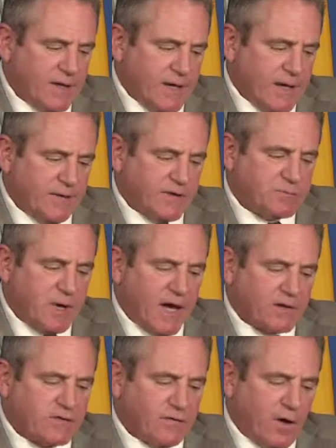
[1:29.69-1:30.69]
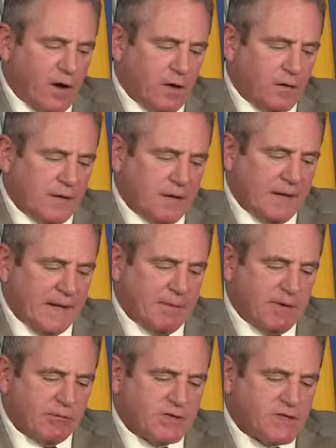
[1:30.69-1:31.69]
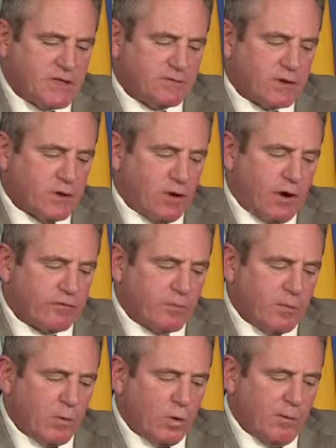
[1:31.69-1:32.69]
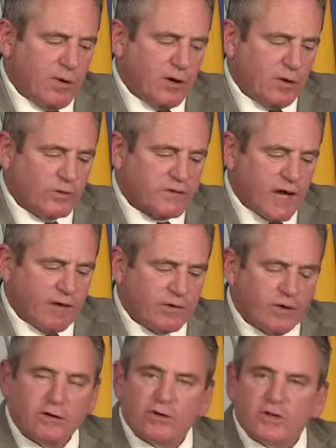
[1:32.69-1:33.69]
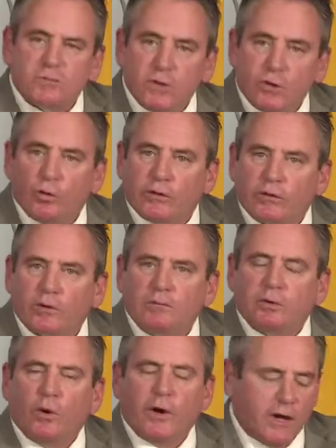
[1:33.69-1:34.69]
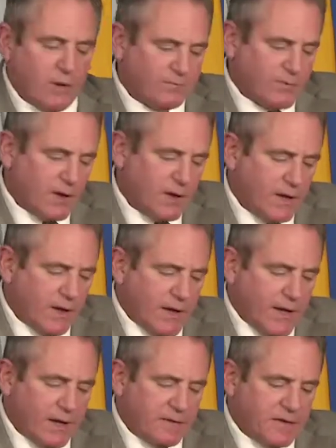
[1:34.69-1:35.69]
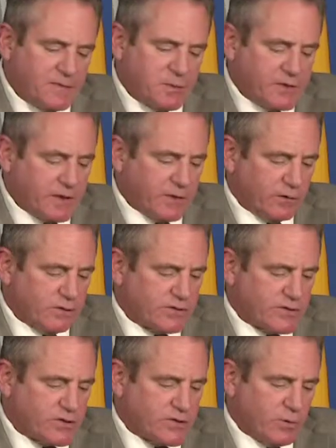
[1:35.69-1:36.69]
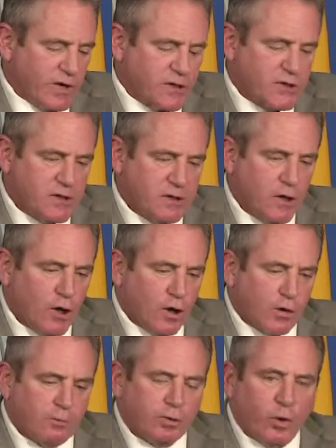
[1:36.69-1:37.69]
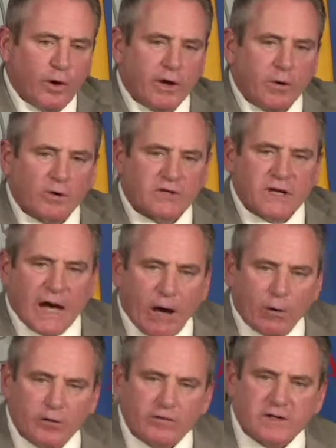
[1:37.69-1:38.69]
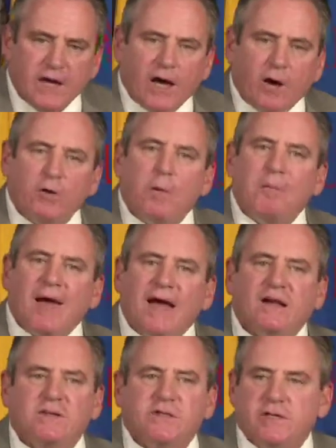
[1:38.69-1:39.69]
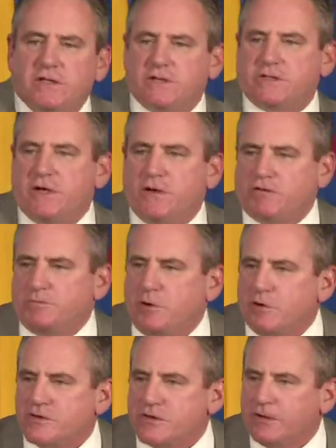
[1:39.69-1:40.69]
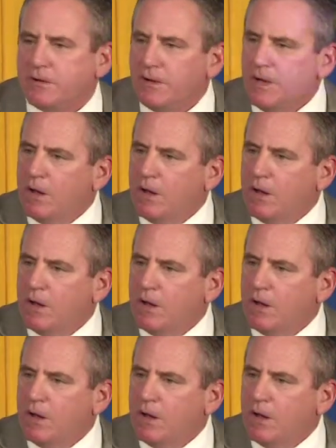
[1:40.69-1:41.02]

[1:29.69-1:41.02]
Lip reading: And this past fall, Amy received a call from a woman who was having a dispute with her employer. And in this particular situation, her employer was an out-of-town magazine salesperson.